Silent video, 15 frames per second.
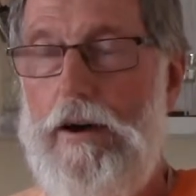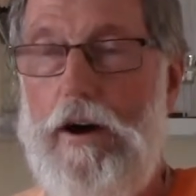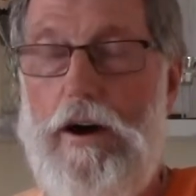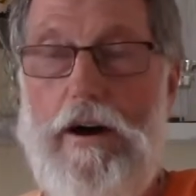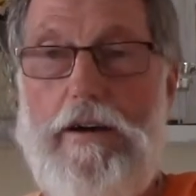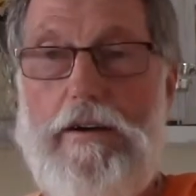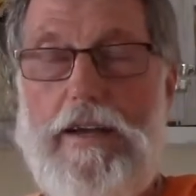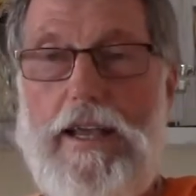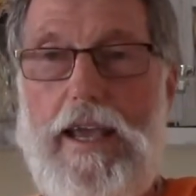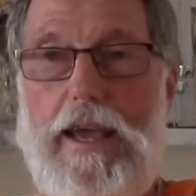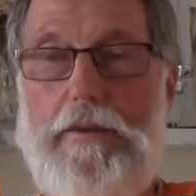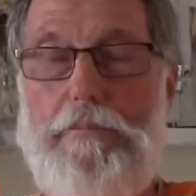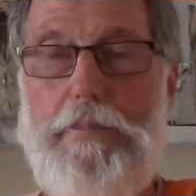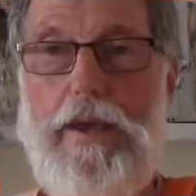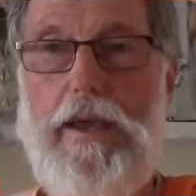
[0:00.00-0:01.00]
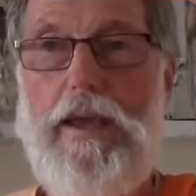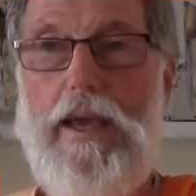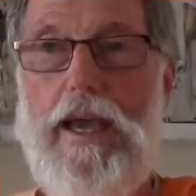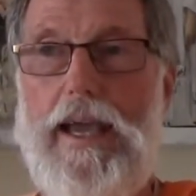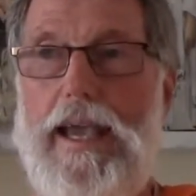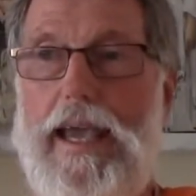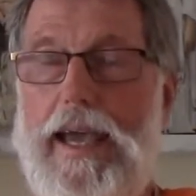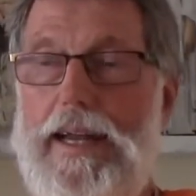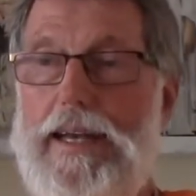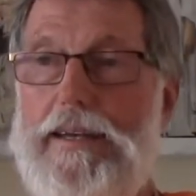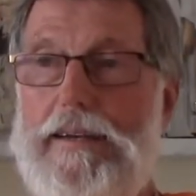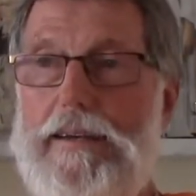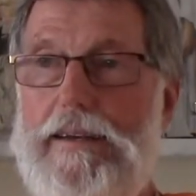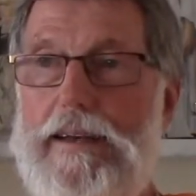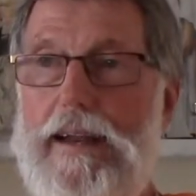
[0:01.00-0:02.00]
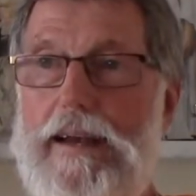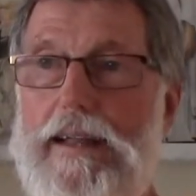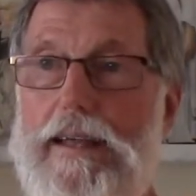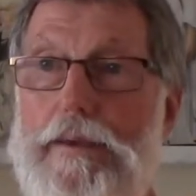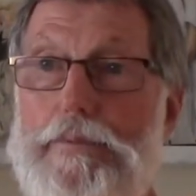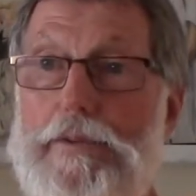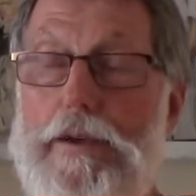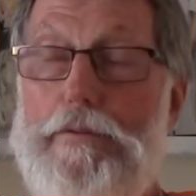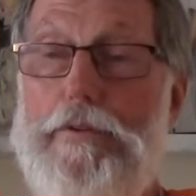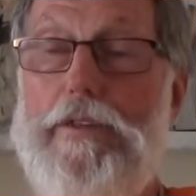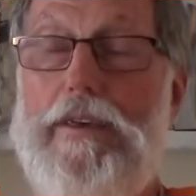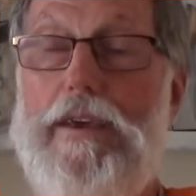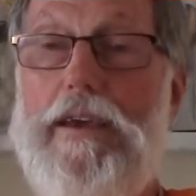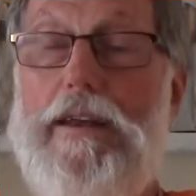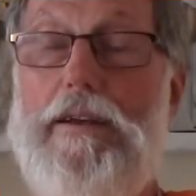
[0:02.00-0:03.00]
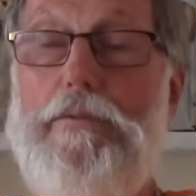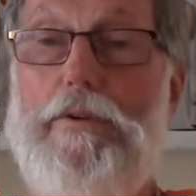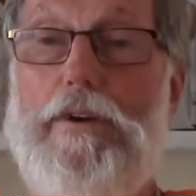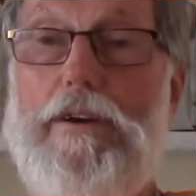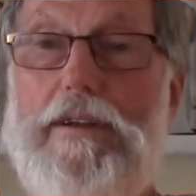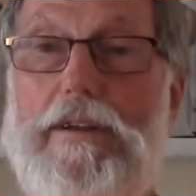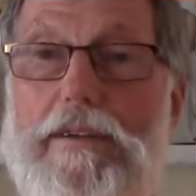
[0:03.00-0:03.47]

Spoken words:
Or it can be a gate that keeps everything inward.